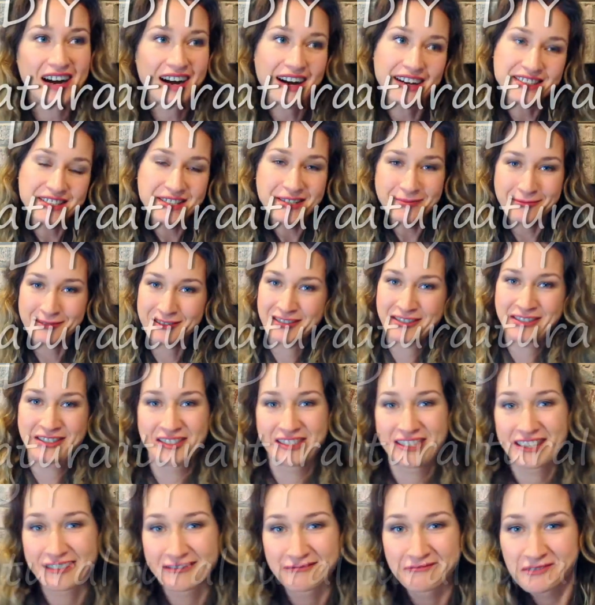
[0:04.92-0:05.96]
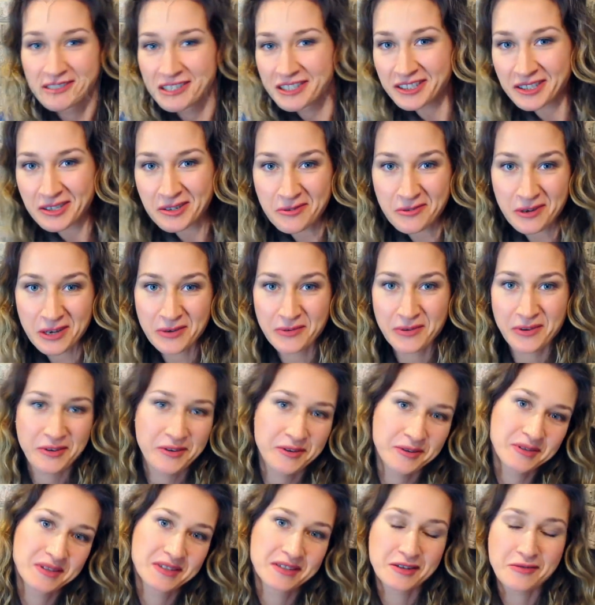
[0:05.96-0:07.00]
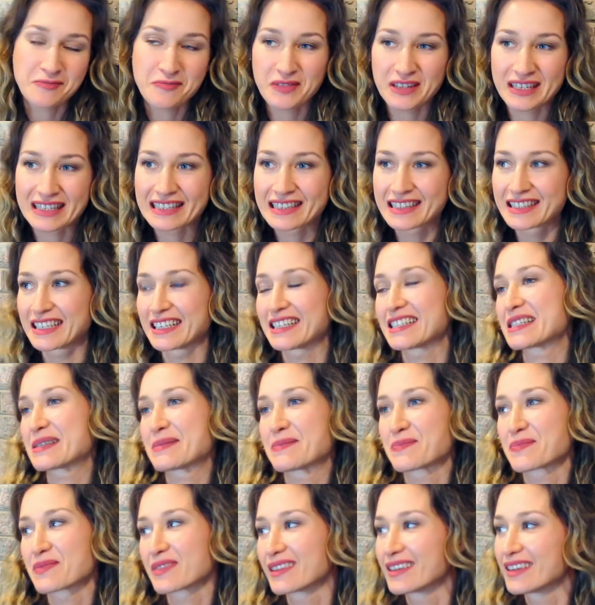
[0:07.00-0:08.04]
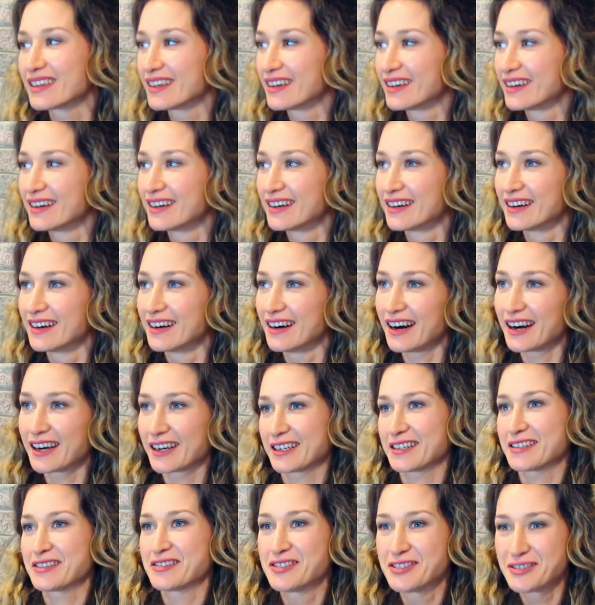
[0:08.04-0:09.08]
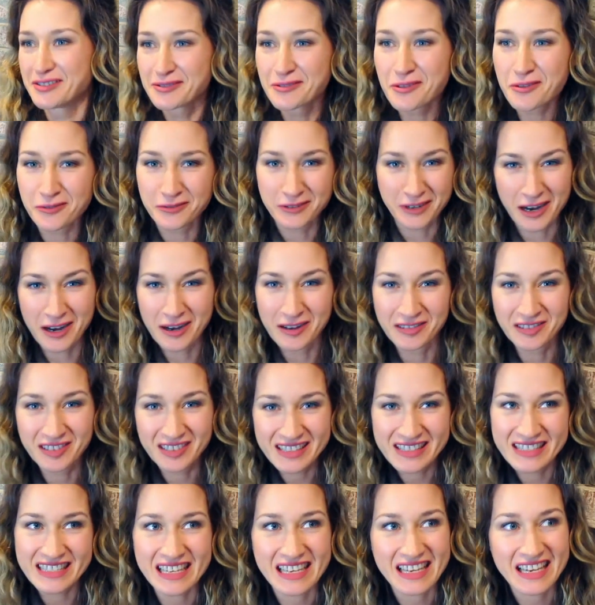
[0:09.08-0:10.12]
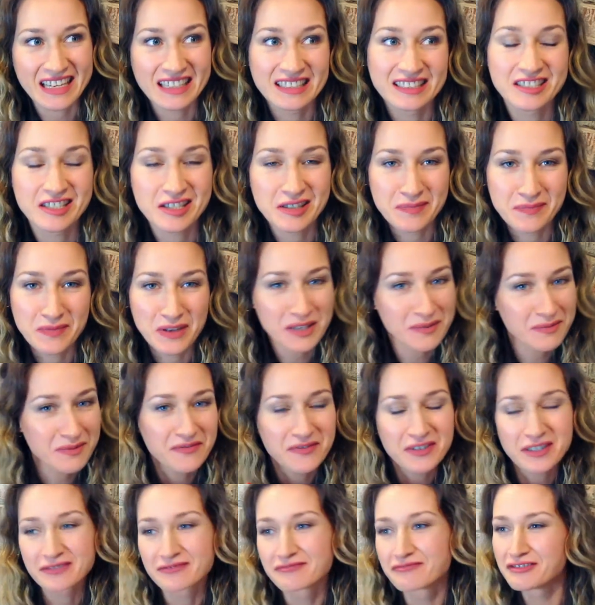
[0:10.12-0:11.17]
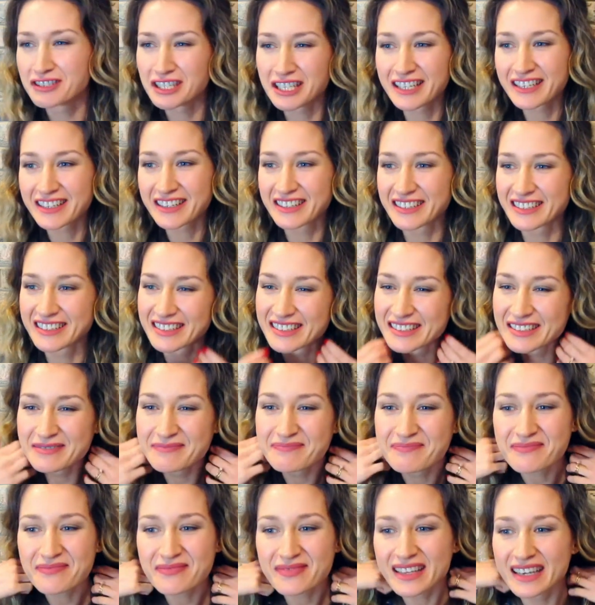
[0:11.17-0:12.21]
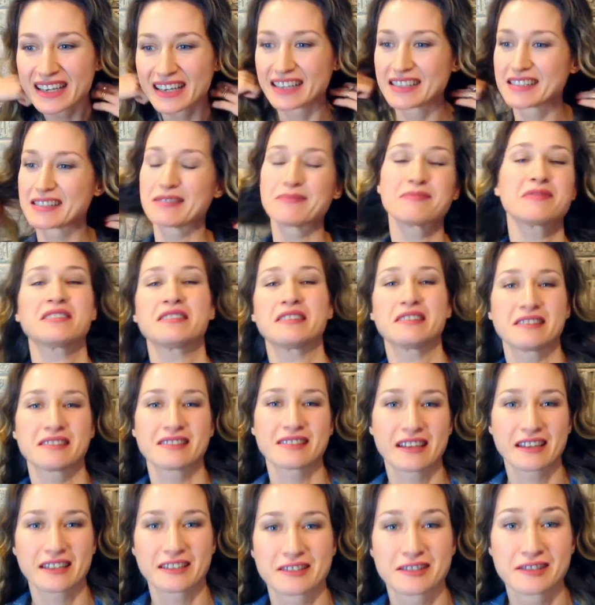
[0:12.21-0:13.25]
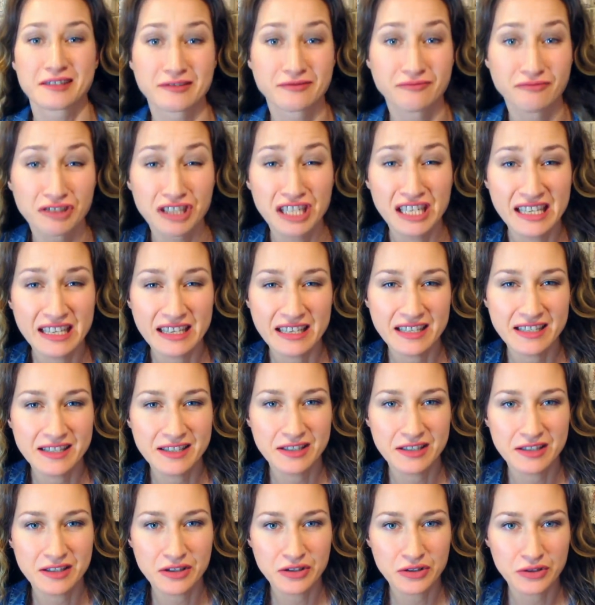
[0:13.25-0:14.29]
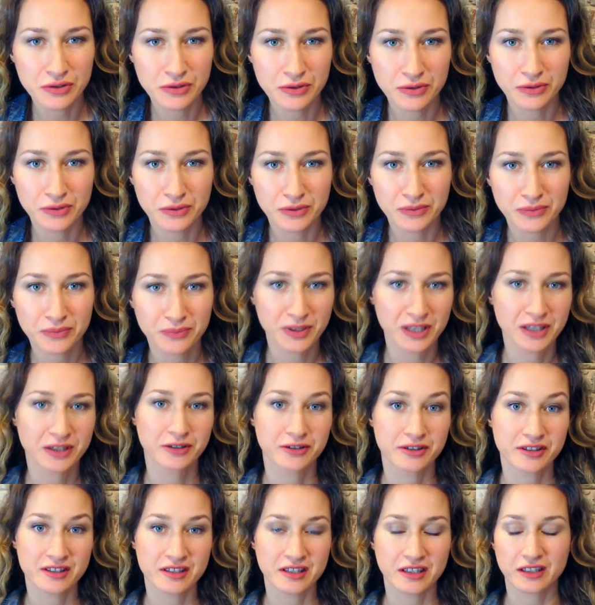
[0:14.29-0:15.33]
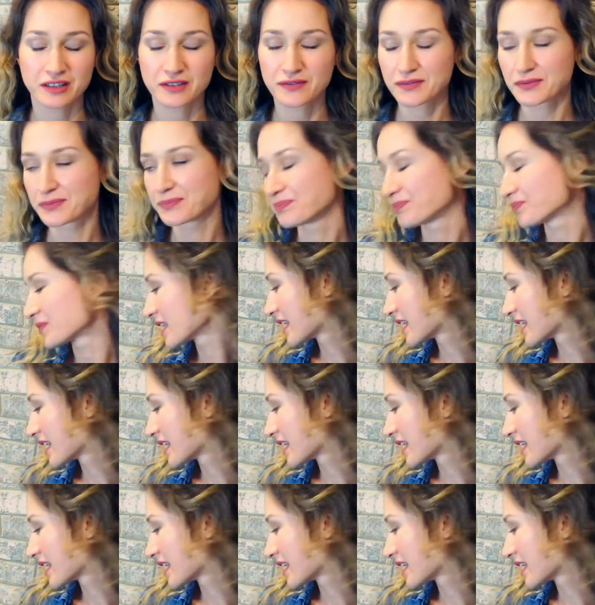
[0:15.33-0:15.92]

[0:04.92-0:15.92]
I just want to share real quick with you something that I do throughout the day and just makes me feel really good, and something that's like really easy to make yourself.